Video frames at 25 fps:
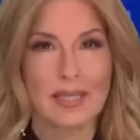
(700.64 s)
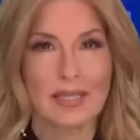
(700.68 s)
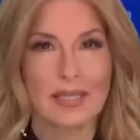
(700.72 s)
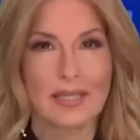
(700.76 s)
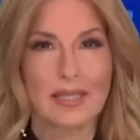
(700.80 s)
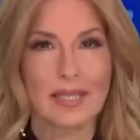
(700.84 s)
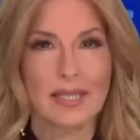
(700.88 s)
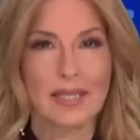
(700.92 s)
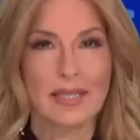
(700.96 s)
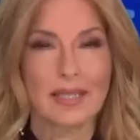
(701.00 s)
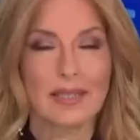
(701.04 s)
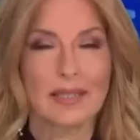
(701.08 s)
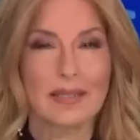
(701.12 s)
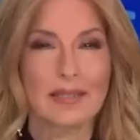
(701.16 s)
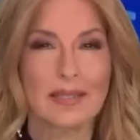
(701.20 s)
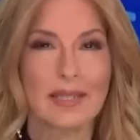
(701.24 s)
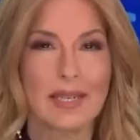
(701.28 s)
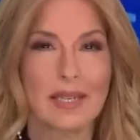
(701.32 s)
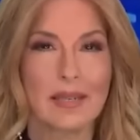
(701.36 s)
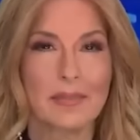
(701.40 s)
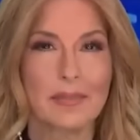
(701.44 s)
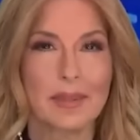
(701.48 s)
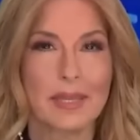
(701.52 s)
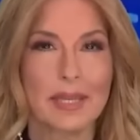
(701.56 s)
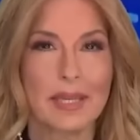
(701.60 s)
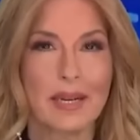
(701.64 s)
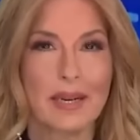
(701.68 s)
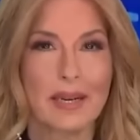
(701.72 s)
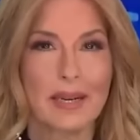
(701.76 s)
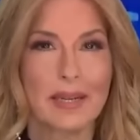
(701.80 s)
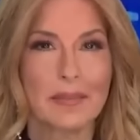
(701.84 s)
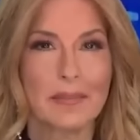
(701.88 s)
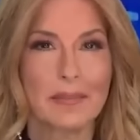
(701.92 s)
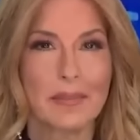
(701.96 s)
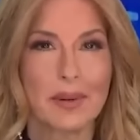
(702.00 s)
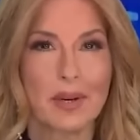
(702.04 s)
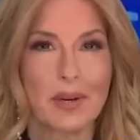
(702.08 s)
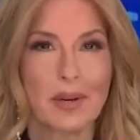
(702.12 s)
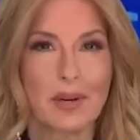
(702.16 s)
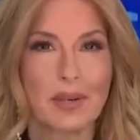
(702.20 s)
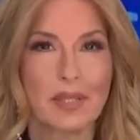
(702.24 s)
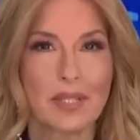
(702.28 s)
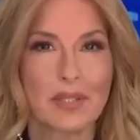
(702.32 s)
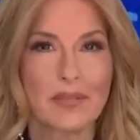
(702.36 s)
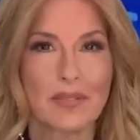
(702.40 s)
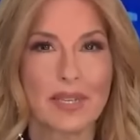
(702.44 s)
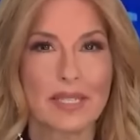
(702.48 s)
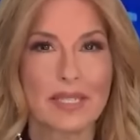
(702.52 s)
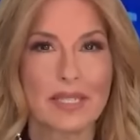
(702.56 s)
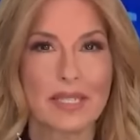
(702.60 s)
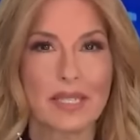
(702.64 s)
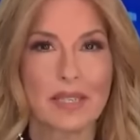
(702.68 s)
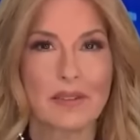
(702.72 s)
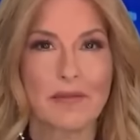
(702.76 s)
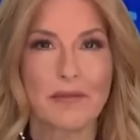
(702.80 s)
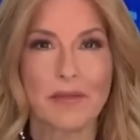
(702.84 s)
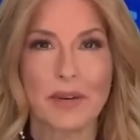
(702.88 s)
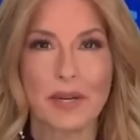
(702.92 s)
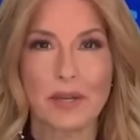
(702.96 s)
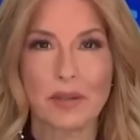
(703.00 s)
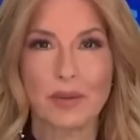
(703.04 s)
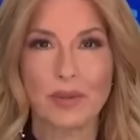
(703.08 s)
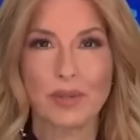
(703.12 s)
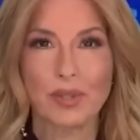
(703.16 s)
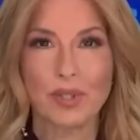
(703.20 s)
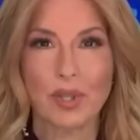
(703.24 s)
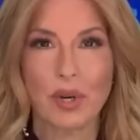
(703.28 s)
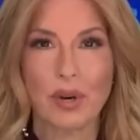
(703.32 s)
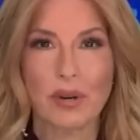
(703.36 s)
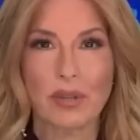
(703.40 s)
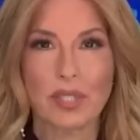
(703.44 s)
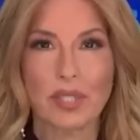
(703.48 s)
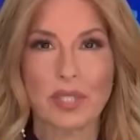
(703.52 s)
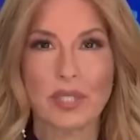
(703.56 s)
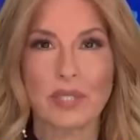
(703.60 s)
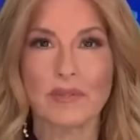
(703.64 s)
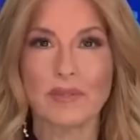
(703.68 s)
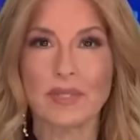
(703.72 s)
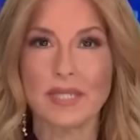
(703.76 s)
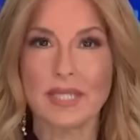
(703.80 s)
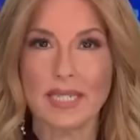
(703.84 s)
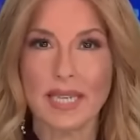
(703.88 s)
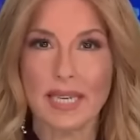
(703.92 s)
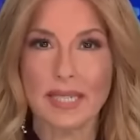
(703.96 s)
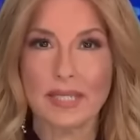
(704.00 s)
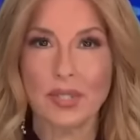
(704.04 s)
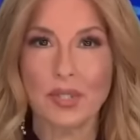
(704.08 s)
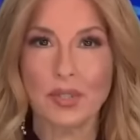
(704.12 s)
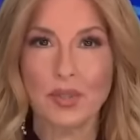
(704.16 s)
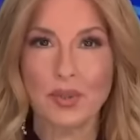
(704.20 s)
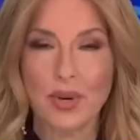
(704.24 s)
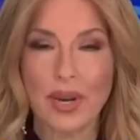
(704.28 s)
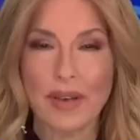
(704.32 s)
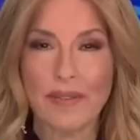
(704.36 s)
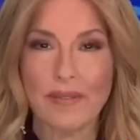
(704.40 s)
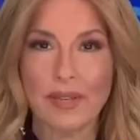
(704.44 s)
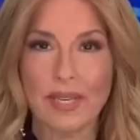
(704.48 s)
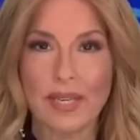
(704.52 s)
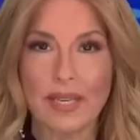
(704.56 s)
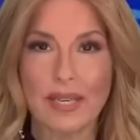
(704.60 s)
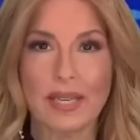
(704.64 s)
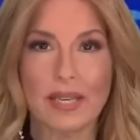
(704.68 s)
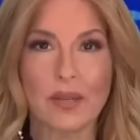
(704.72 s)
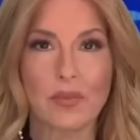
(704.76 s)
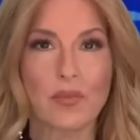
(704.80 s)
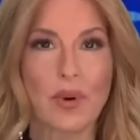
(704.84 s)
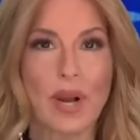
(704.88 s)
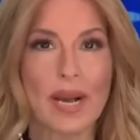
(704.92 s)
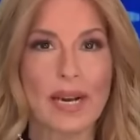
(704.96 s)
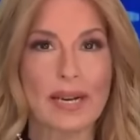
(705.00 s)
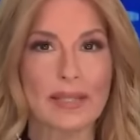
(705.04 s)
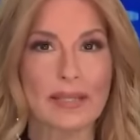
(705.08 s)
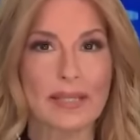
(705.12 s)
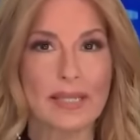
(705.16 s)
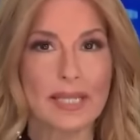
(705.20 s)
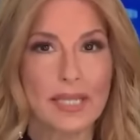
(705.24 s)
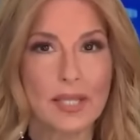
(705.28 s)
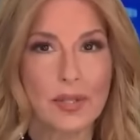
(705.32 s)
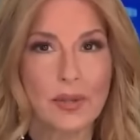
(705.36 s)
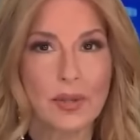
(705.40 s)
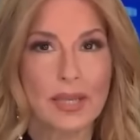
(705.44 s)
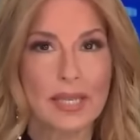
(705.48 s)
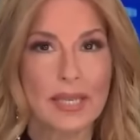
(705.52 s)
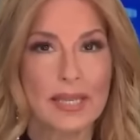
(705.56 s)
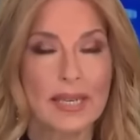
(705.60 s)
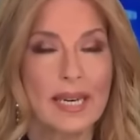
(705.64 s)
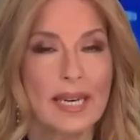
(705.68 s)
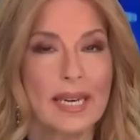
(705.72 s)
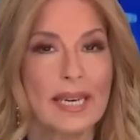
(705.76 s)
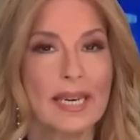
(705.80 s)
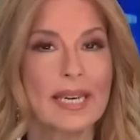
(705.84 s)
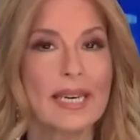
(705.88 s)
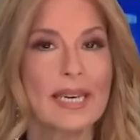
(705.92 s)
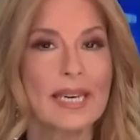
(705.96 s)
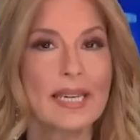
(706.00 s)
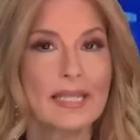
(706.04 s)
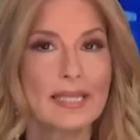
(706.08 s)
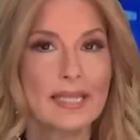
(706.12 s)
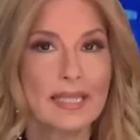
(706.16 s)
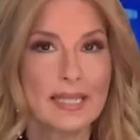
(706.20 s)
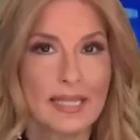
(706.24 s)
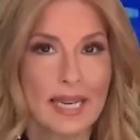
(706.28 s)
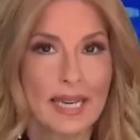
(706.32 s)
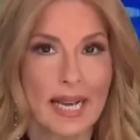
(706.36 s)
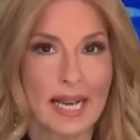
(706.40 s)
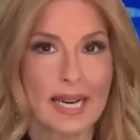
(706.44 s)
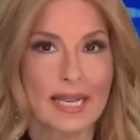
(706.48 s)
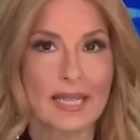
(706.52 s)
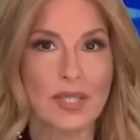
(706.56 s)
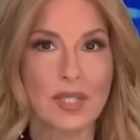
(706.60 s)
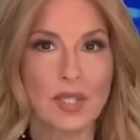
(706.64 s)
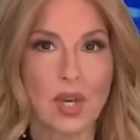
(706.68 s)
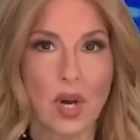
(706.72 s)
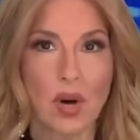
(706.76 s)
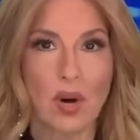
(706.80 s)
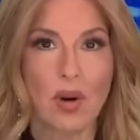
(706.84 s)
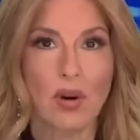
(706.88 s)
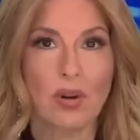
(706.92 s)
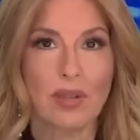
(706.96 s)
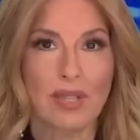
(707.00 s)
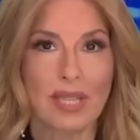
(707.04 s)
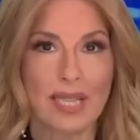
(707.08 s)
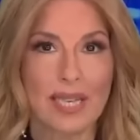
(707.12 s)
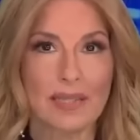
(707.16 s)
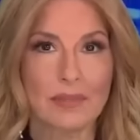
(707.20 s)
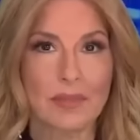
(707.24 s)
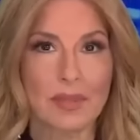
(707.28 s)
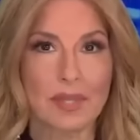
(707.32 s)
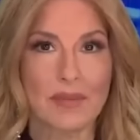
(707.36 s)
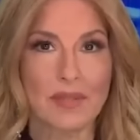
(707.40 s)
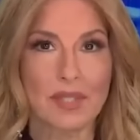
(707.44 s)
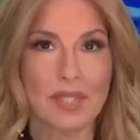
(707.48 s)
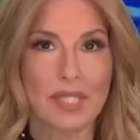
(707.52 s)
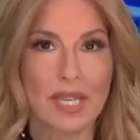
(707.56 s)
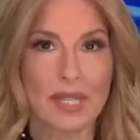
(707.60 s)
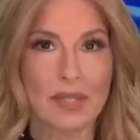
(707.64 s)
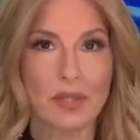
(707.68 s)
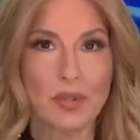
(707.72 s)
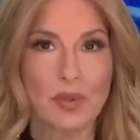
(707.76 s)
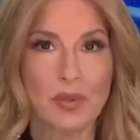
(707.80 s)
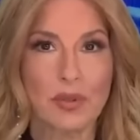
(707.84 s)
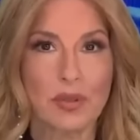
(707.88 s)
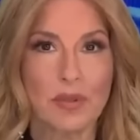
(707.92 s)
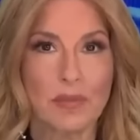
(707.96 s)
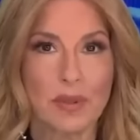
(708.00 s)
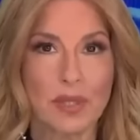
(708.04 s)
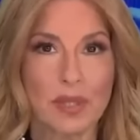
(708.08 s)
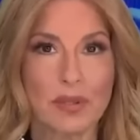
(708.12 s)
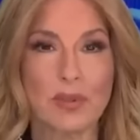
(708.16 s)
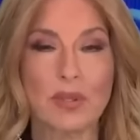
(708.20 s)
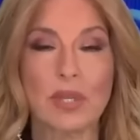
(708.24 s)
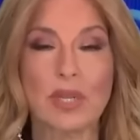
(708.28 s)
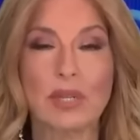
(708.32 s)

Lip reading: Diddy is now behind bars facing federal charges of sex trafficking and racketeering. He denies all claims of sexual abuse,